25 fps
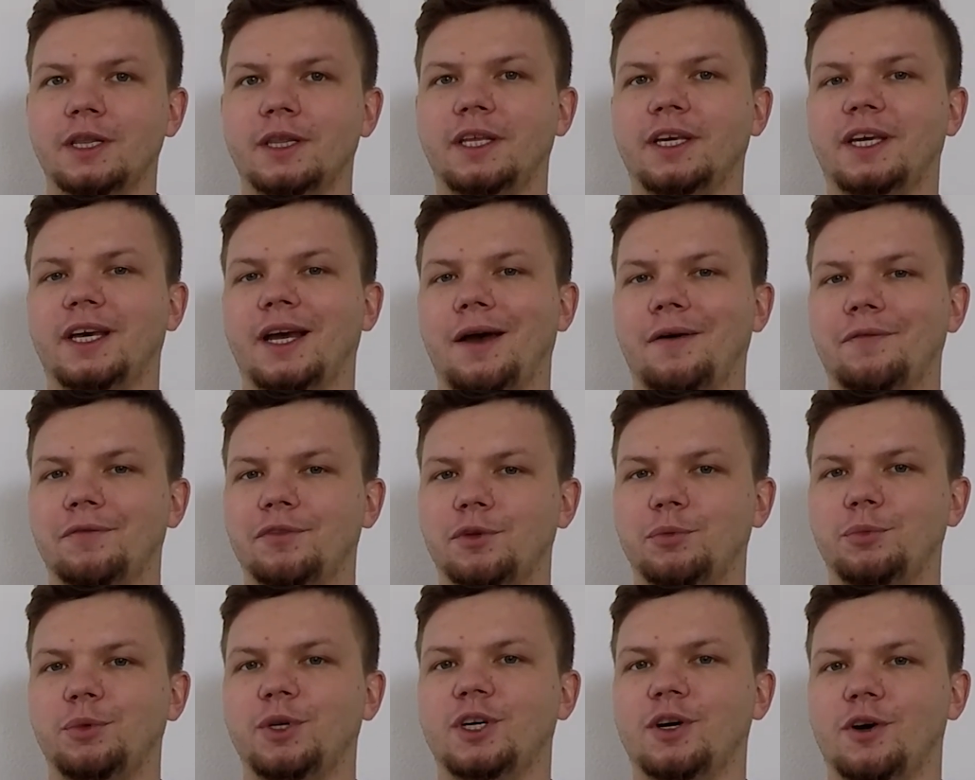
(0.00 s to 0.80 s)
they
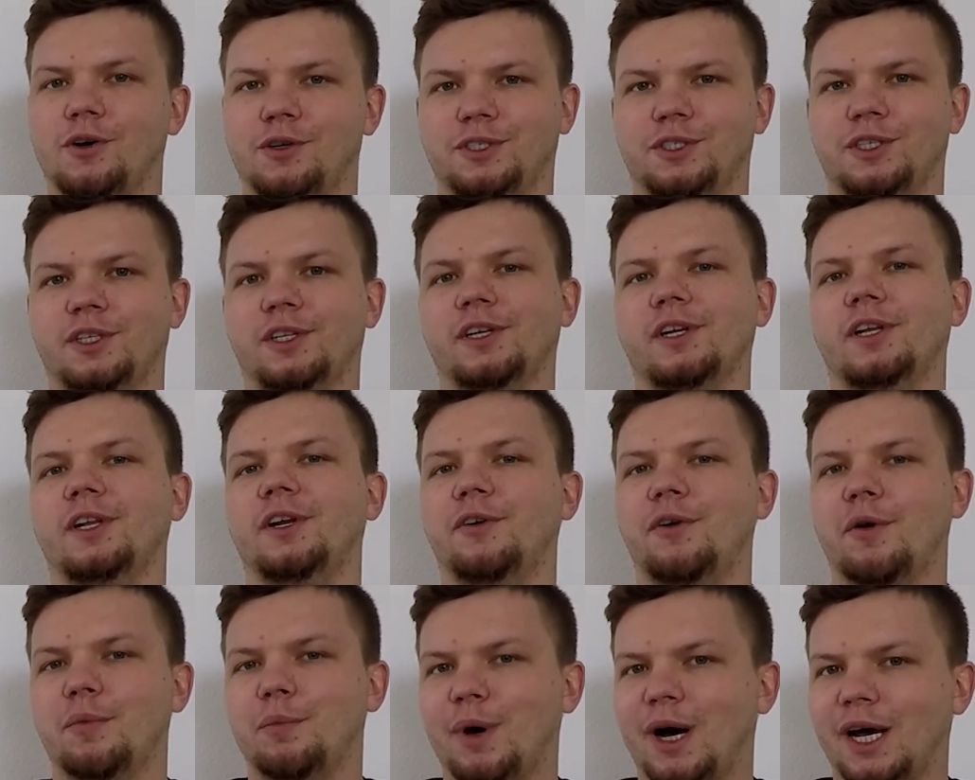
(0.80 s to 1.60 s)
have to be
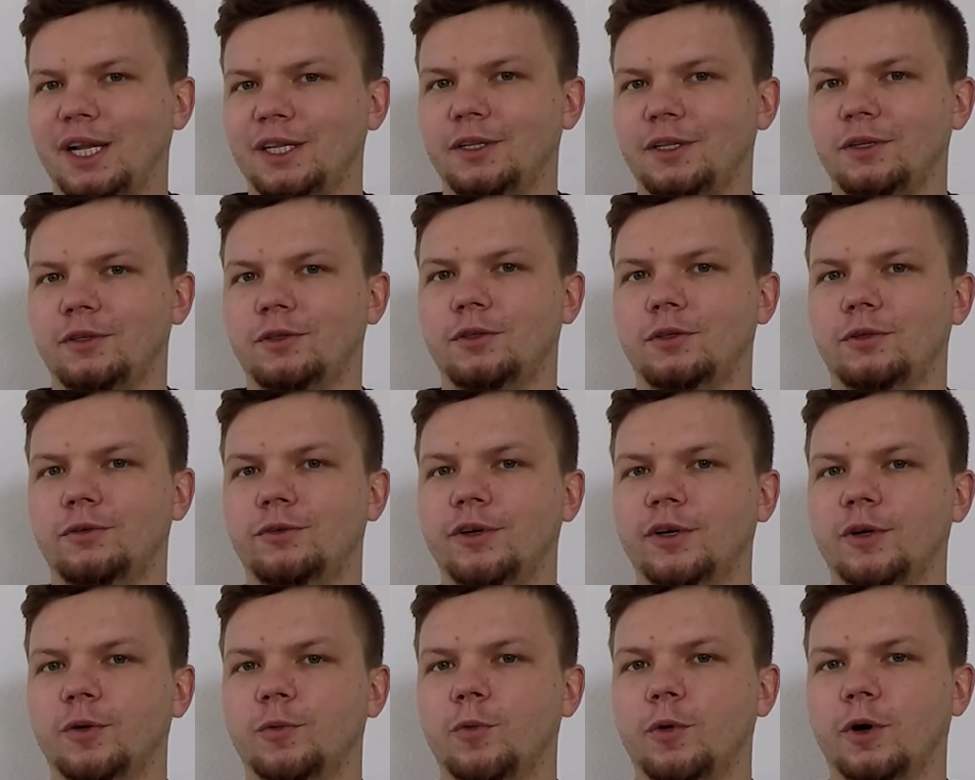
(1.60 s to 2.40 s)
constantly reminded to
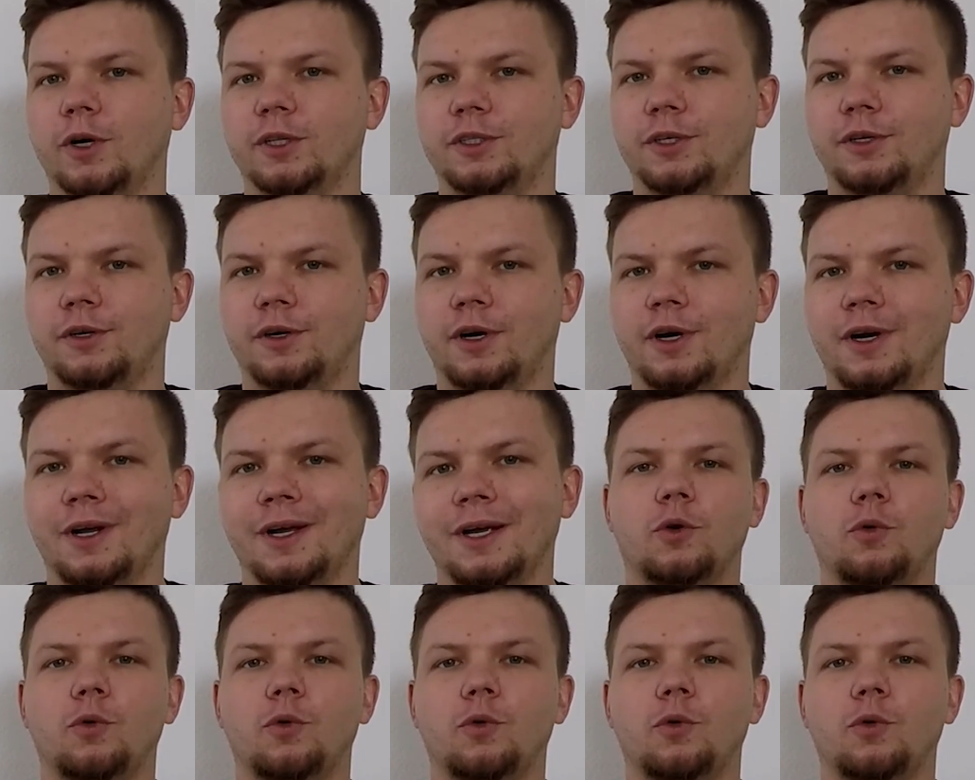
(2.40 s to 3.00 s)
drink water.